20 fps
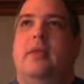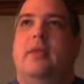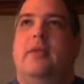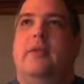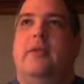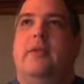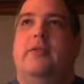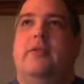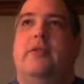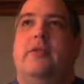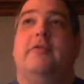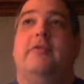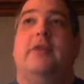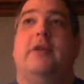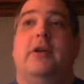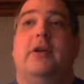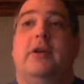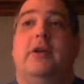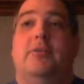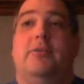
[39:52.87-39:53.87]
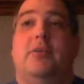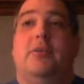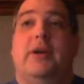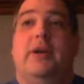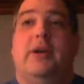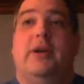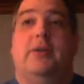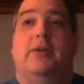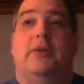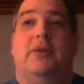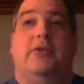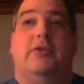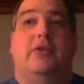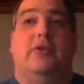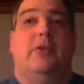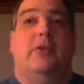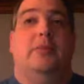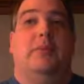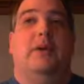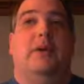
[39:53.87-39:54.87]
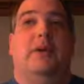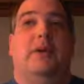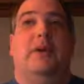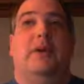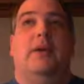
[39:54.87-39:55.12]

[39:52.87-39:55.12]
This is a very good point at which to commit.